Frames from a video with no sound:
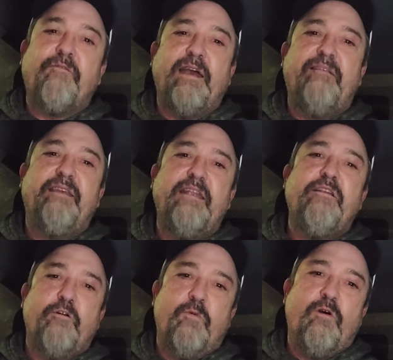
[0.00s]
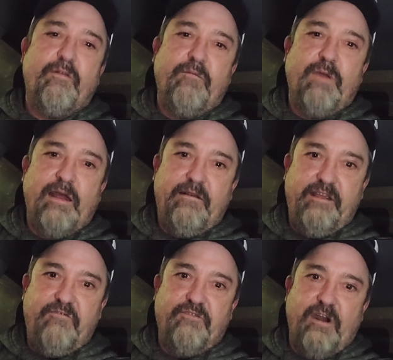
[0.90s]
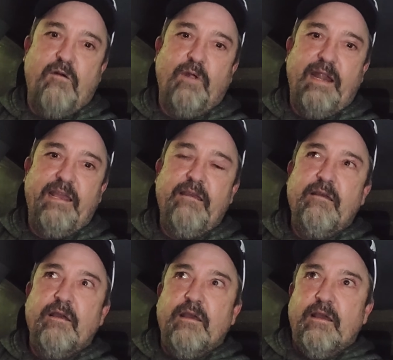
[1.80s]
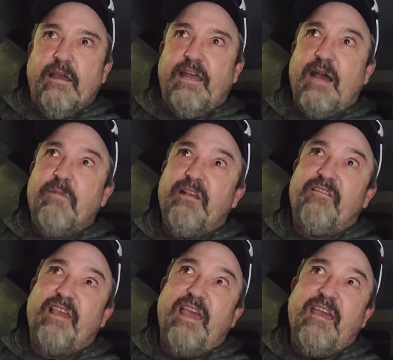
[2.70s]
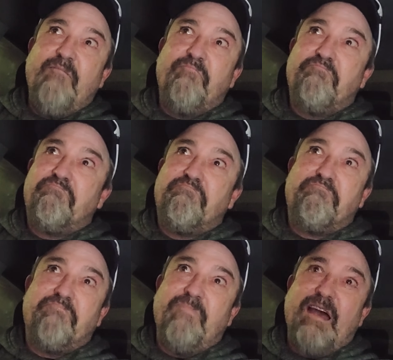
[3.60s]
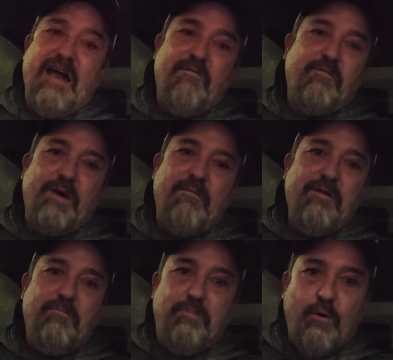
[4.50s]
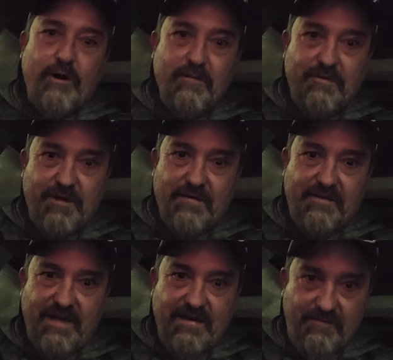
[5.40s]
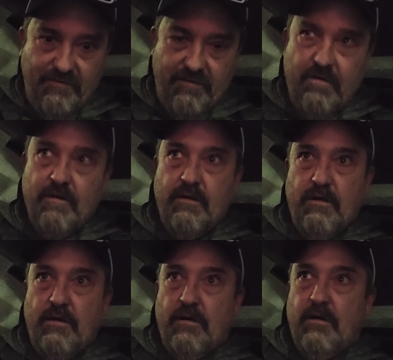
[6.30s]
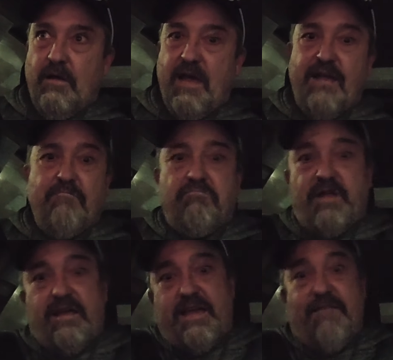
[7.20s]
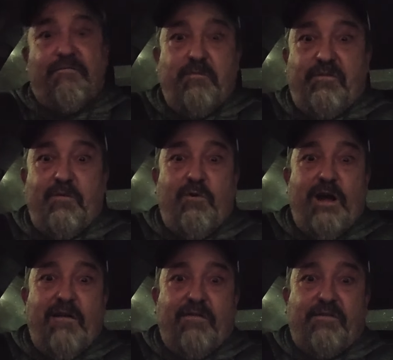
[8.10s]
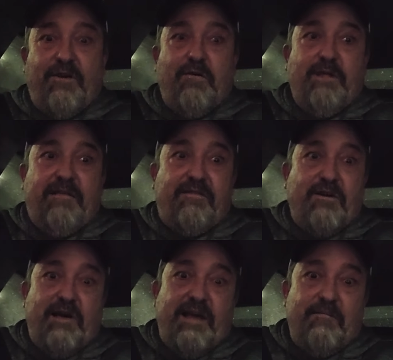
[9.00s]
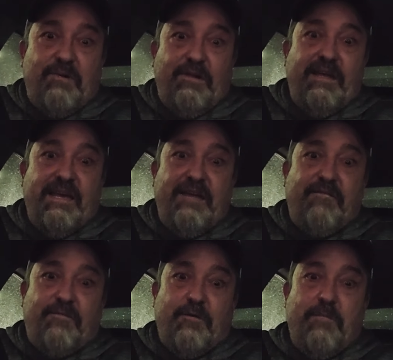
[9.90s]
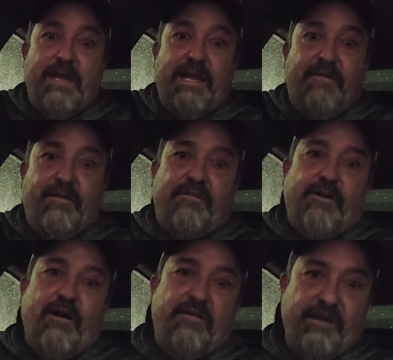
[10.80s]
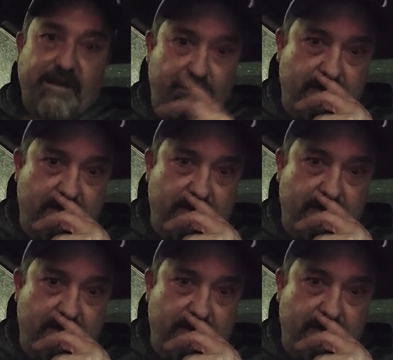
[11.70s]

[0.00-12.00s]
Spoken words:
I did know more than my teacher already. And I'm going to say I was probably born with those gifts, and they came from somewhere else. So let's go ahead and believe for a minute the starseed